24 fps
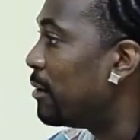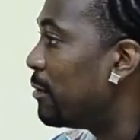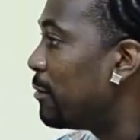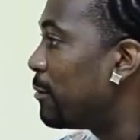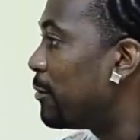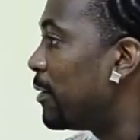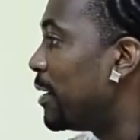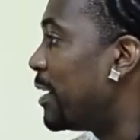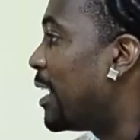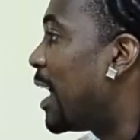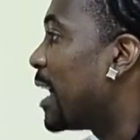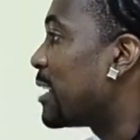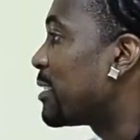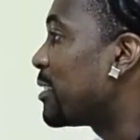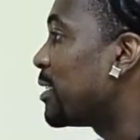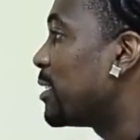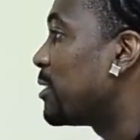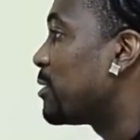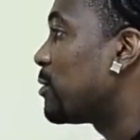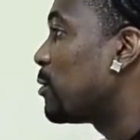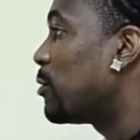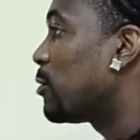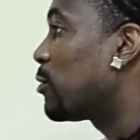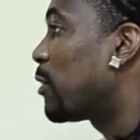financial
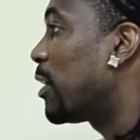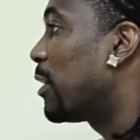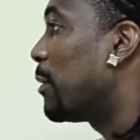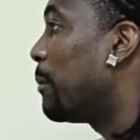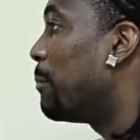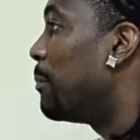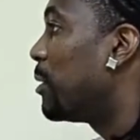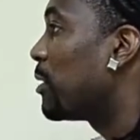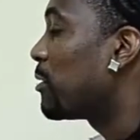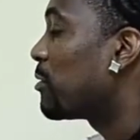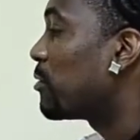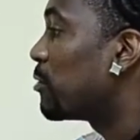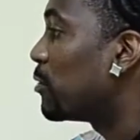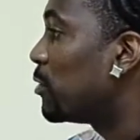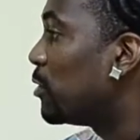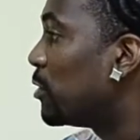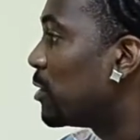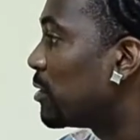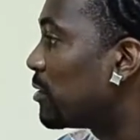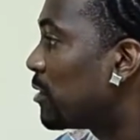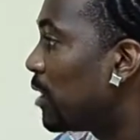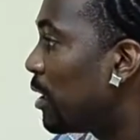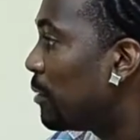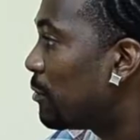issues trying to book studio
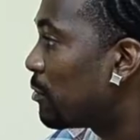time.